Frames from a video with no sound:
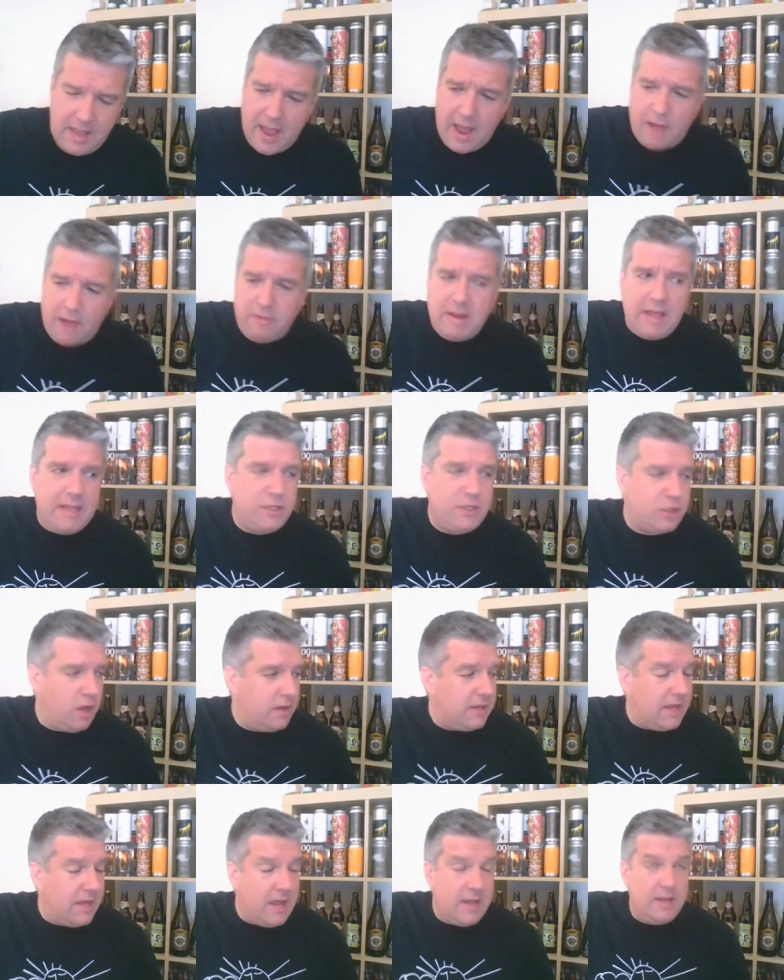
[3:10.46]
yeah, I really
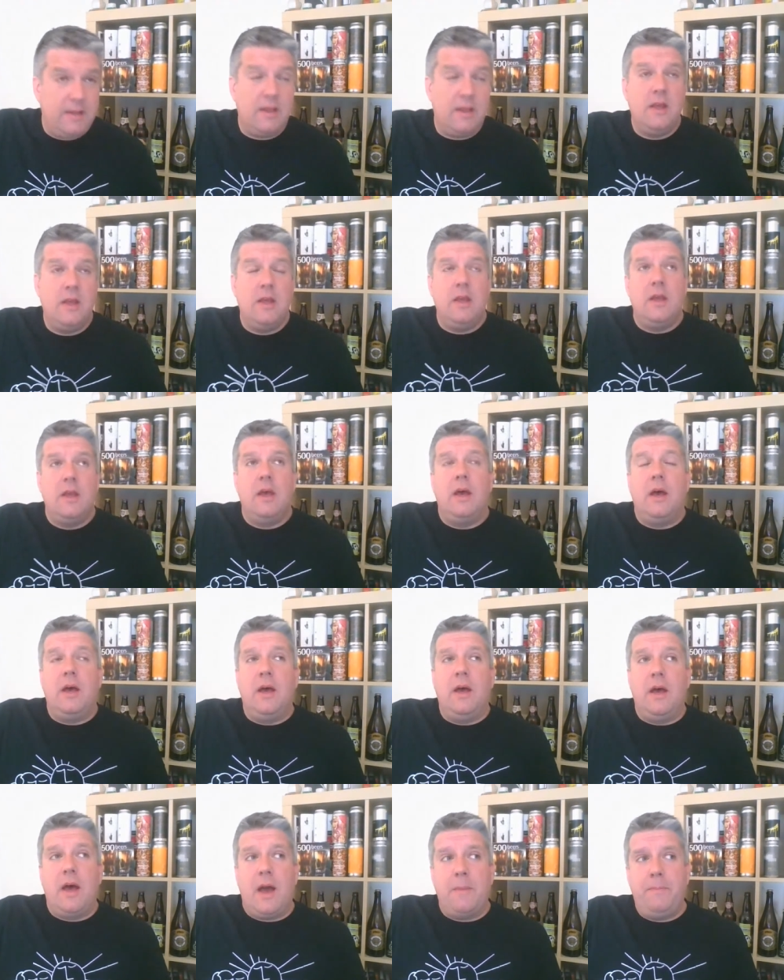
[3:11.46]
enjoyed it. And
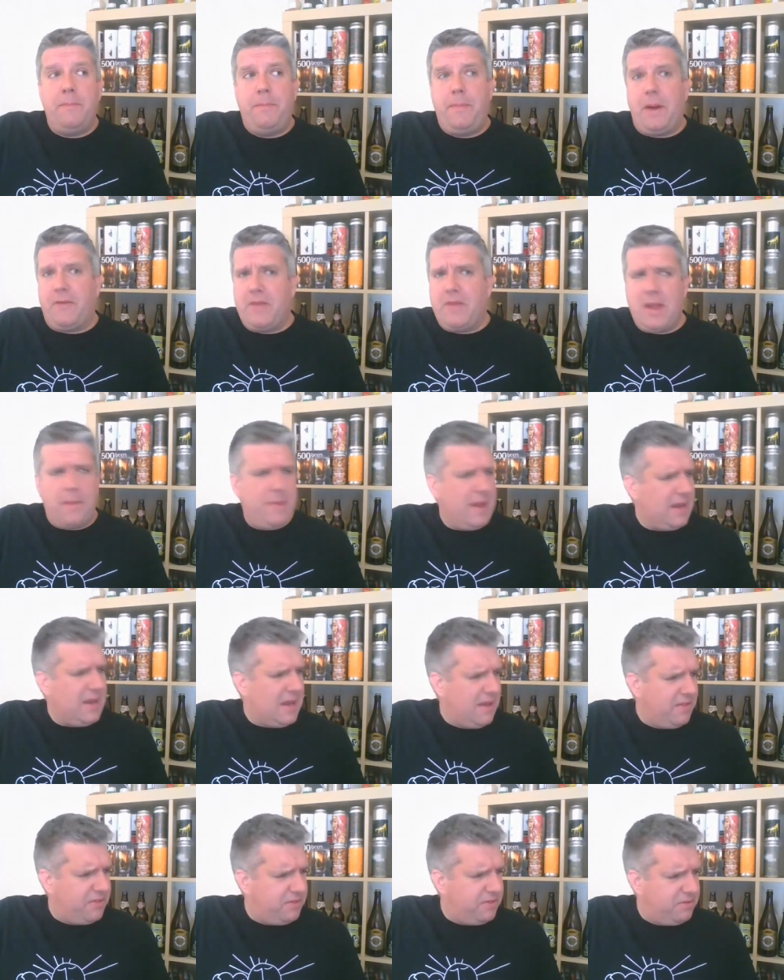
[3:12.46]
I think I paid
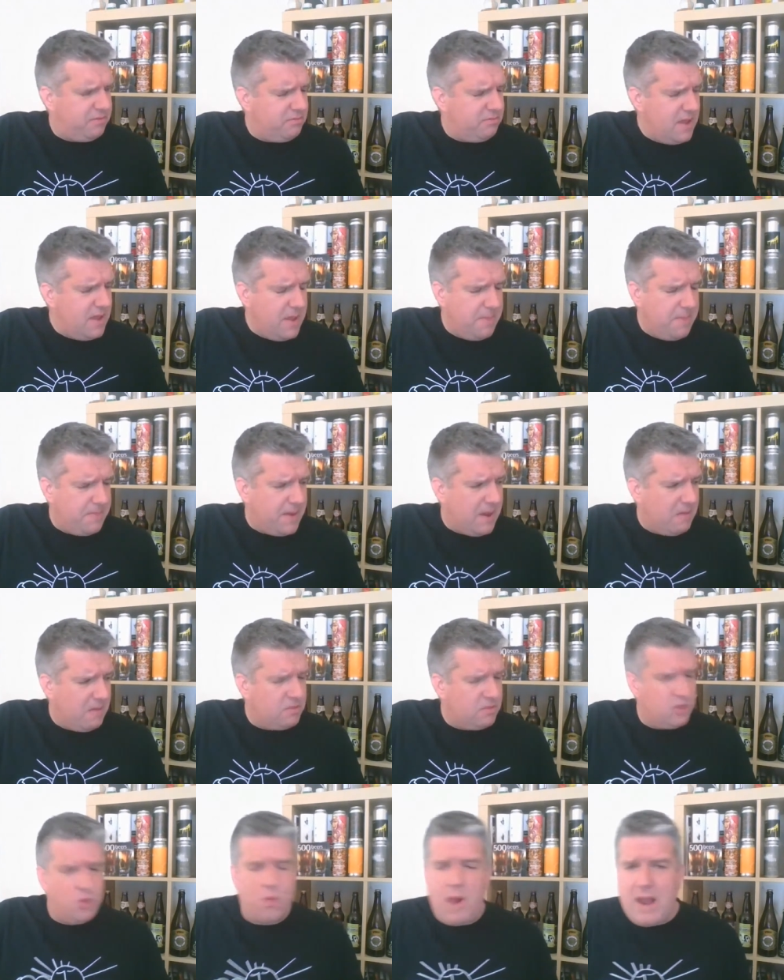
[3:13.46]
like
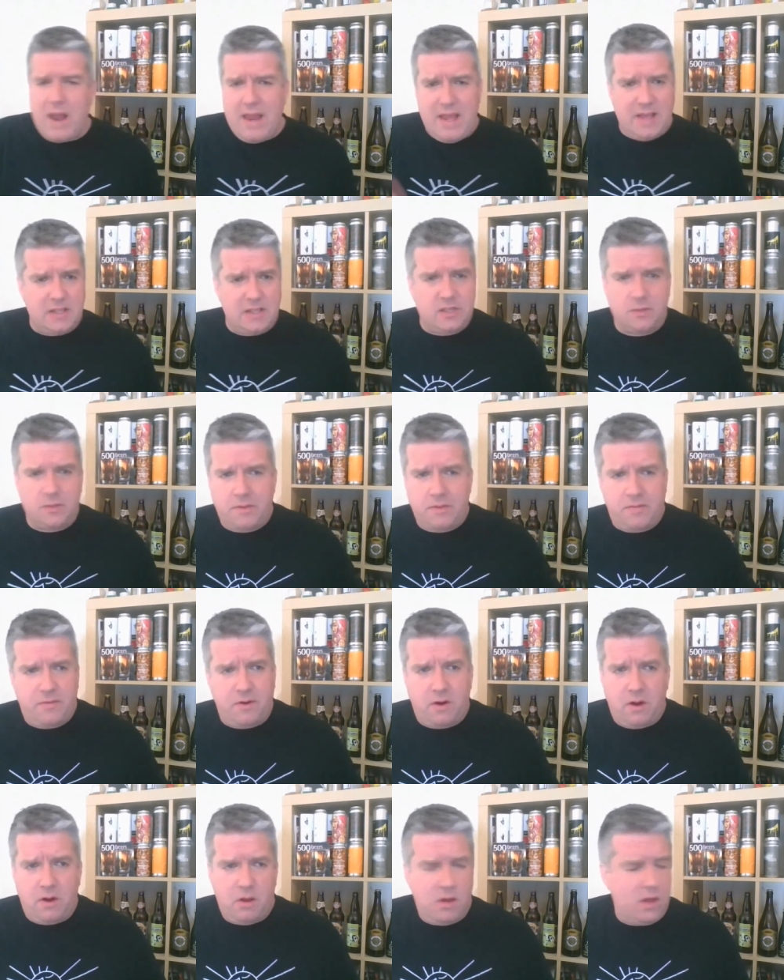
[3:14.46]
£3.20 or something
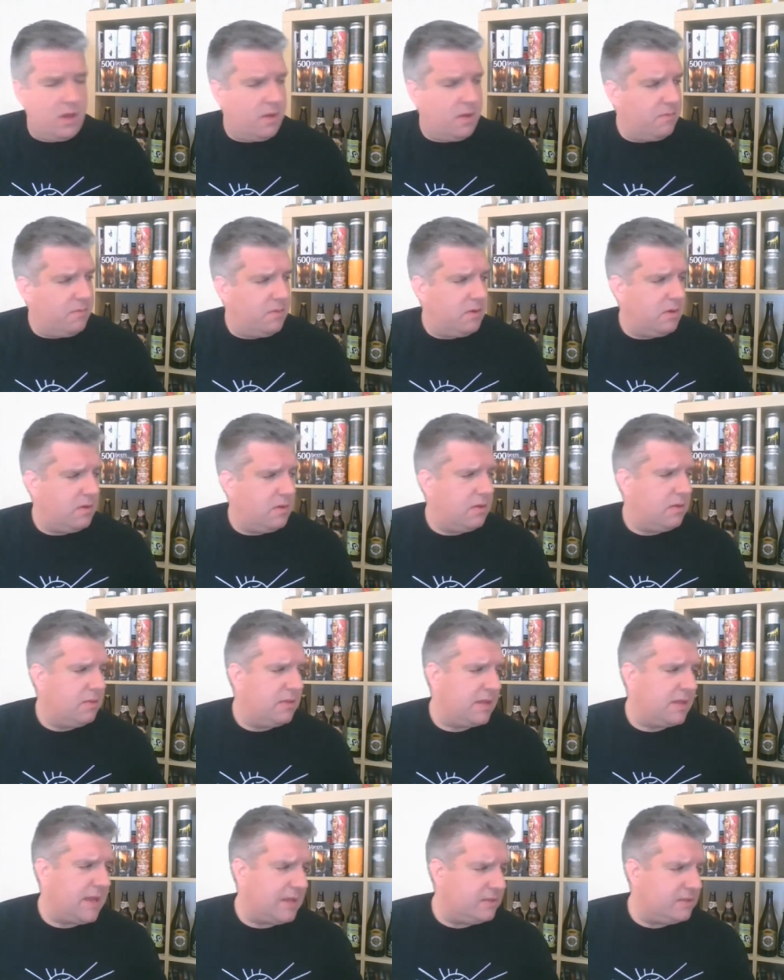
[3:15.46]
for
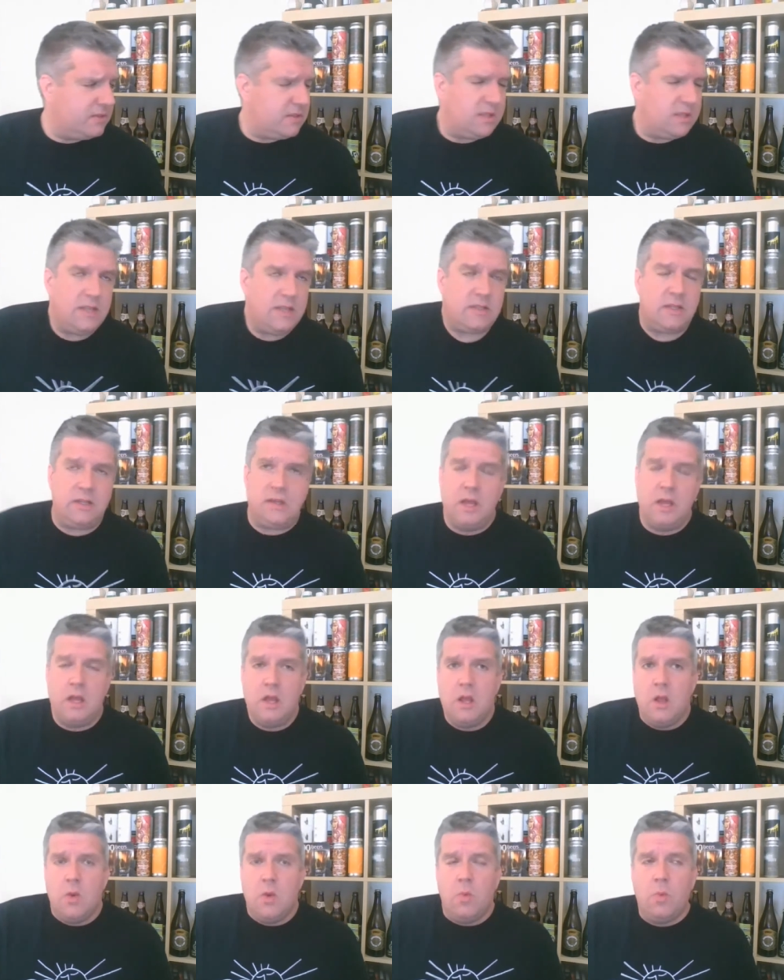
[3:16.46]
the cans of this. And
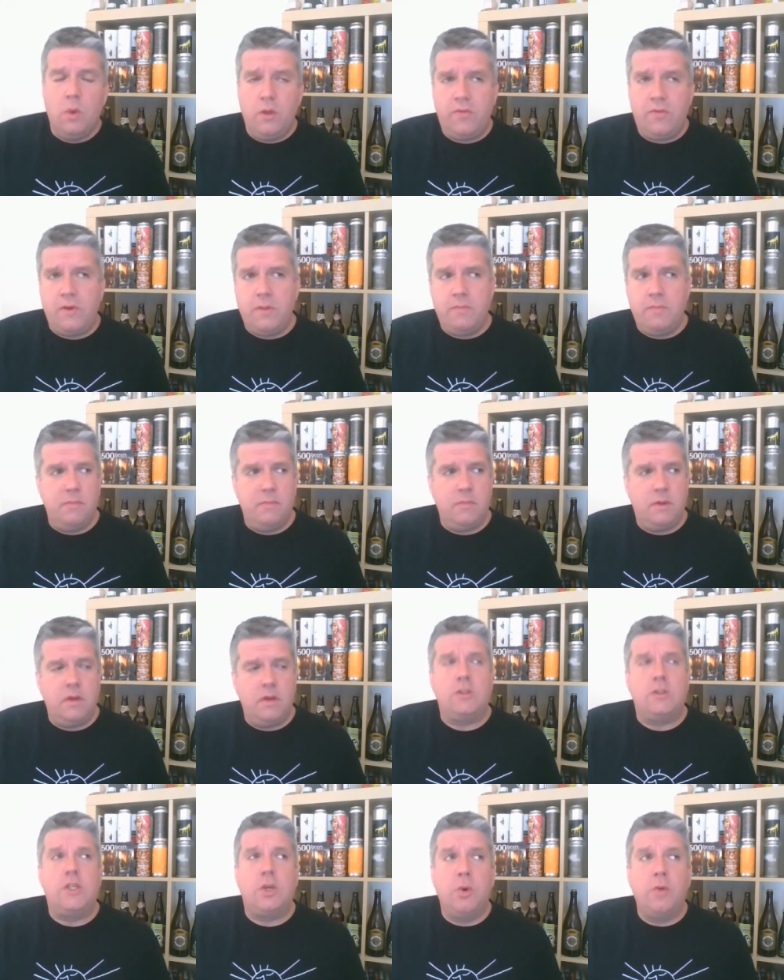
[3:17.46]
one of them,
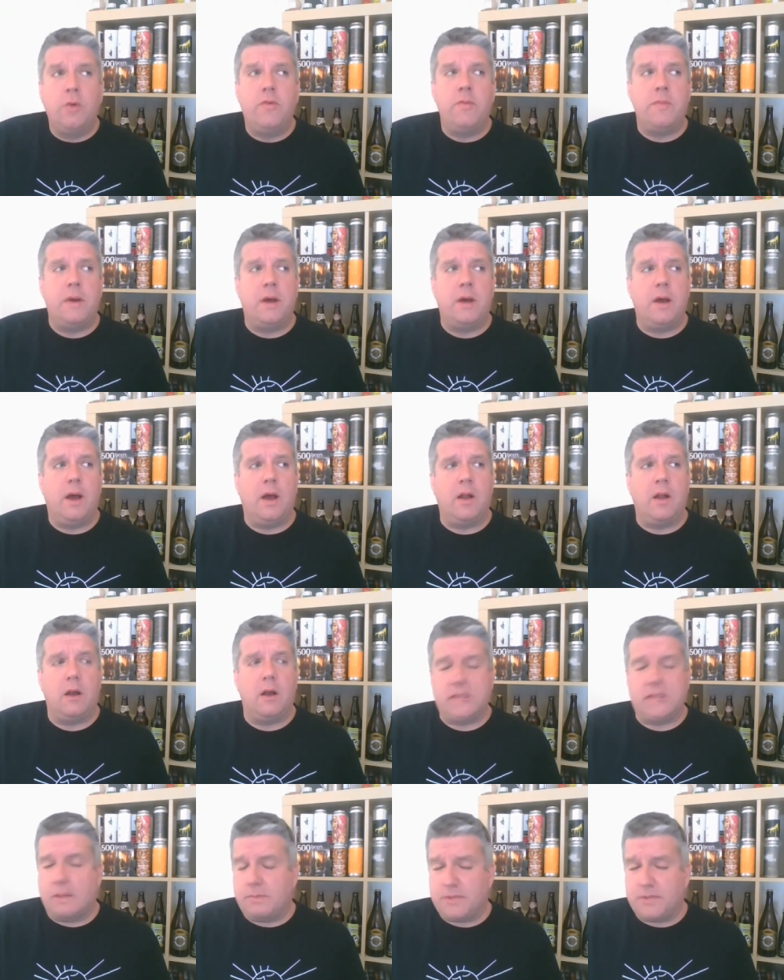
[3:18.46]
no, two of them, I got
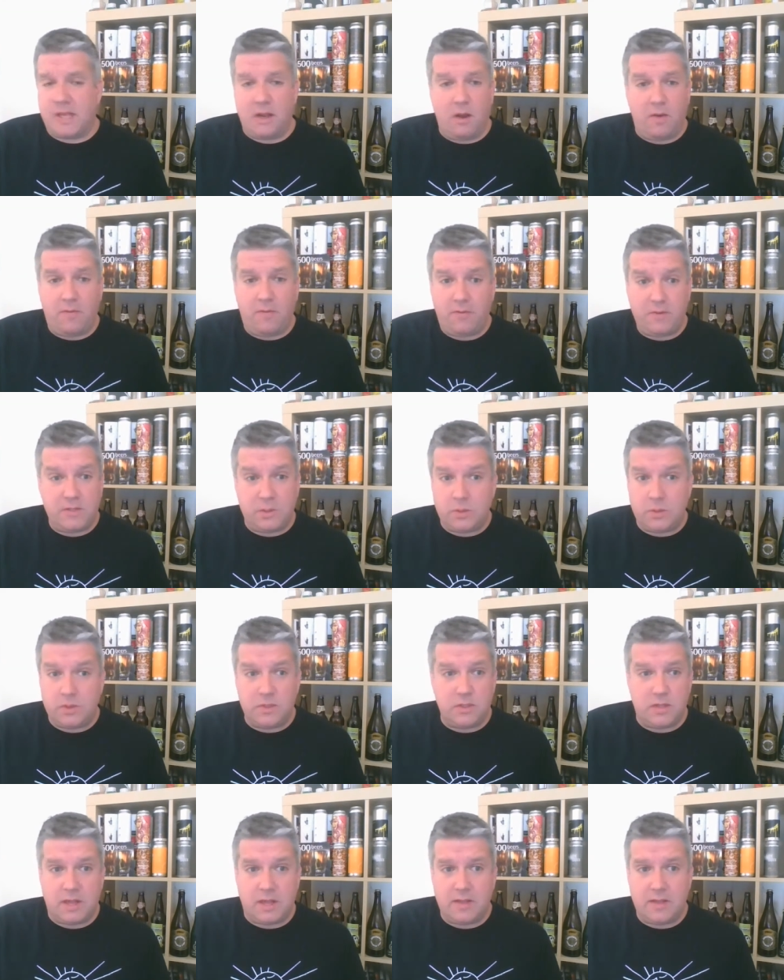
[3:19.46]
a 10% off because it
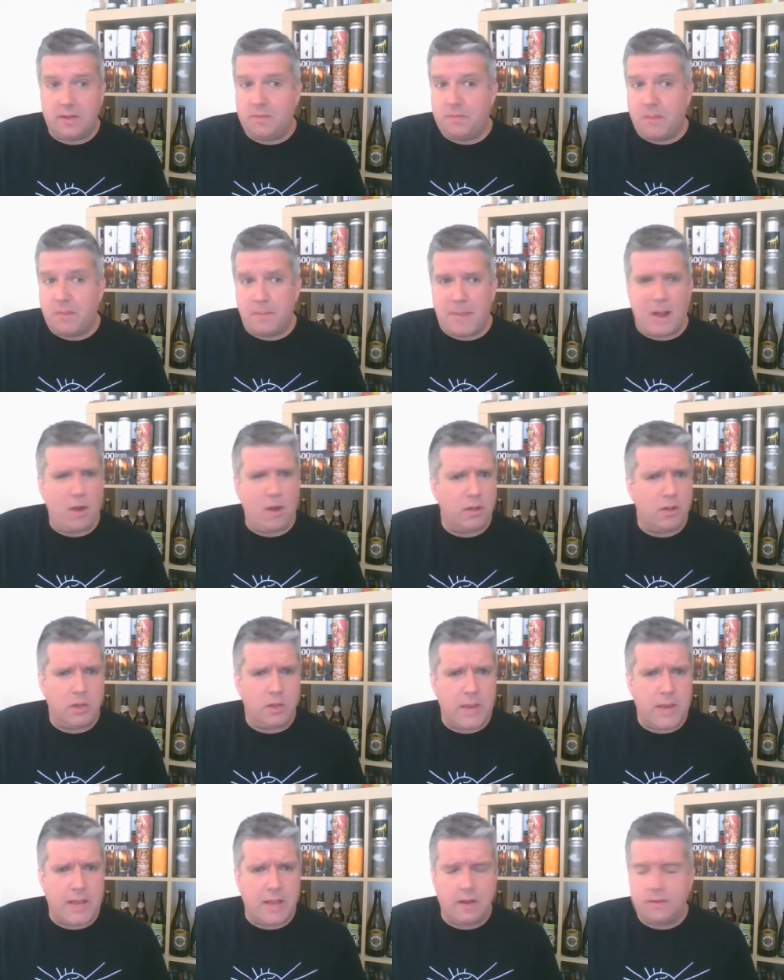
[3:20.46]
was like the bank holiday
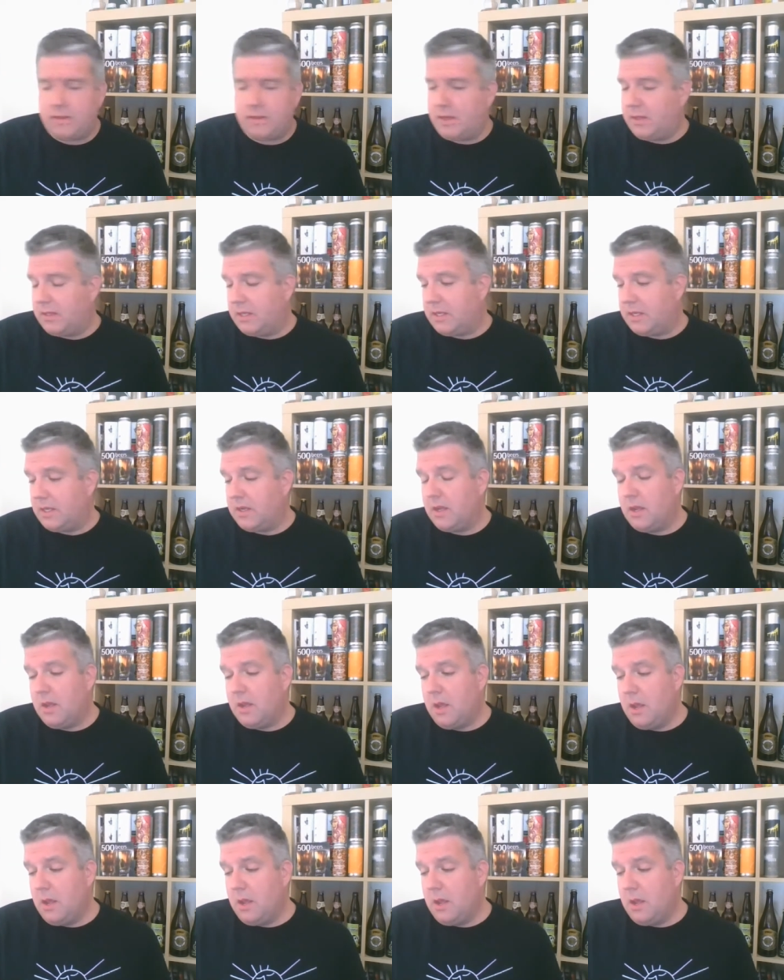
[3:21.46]
weekend thing they did.